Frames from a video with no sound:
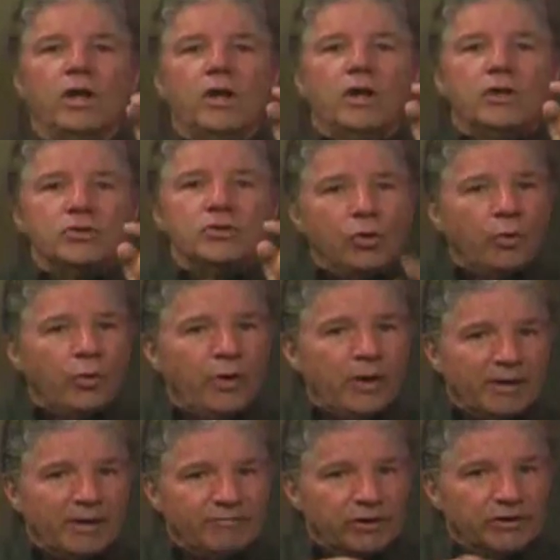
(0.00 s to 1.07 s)
Don't go away,
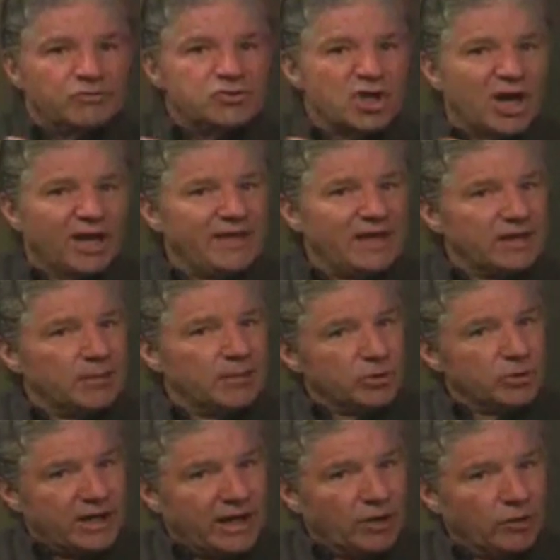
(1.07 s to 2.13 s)
my friends. Jot that number
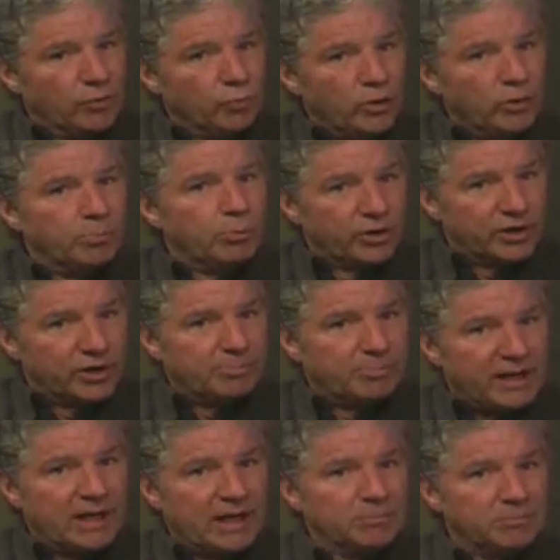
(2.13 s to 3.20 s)
down. We'll put it up
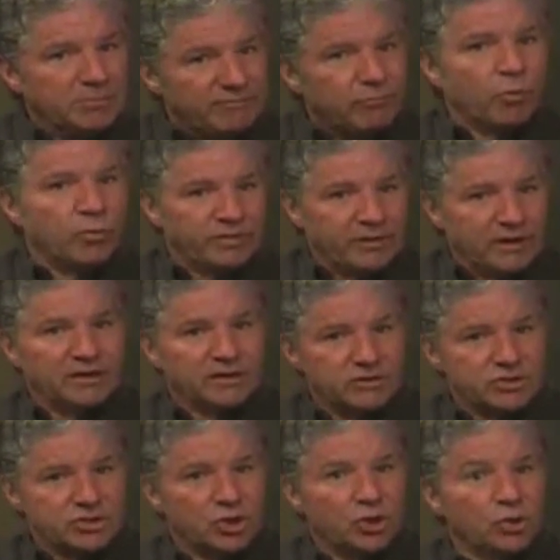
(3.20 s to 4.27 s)
again before the end of the
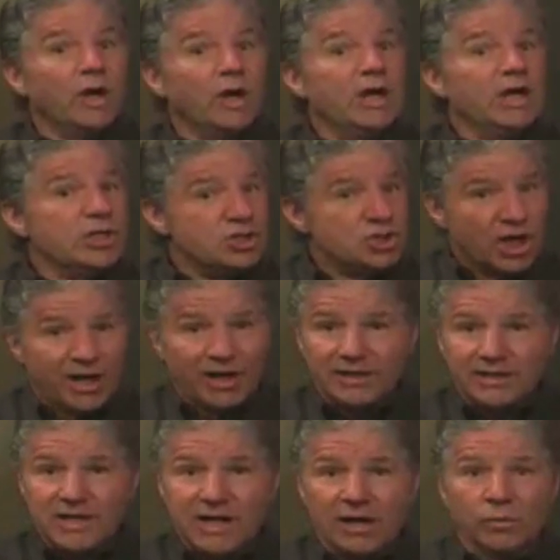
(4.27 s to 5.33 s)
show. Jot
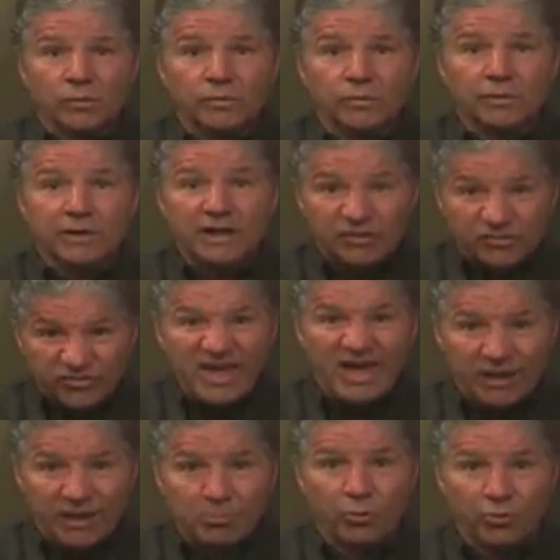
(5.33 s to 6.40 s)
it down. It's
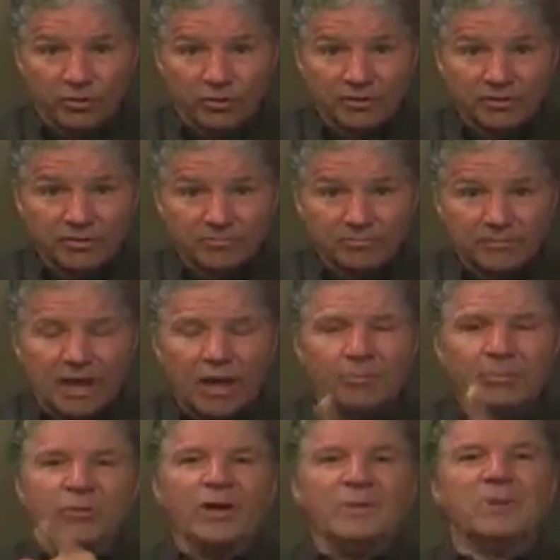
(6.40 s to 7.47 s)
that important. I'll
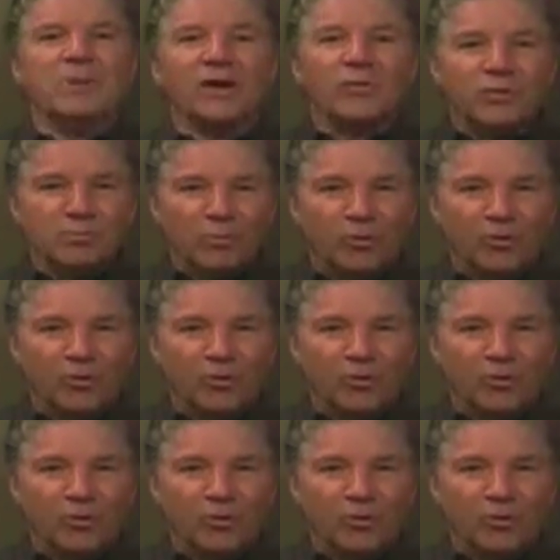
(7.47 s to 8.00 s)
be right back.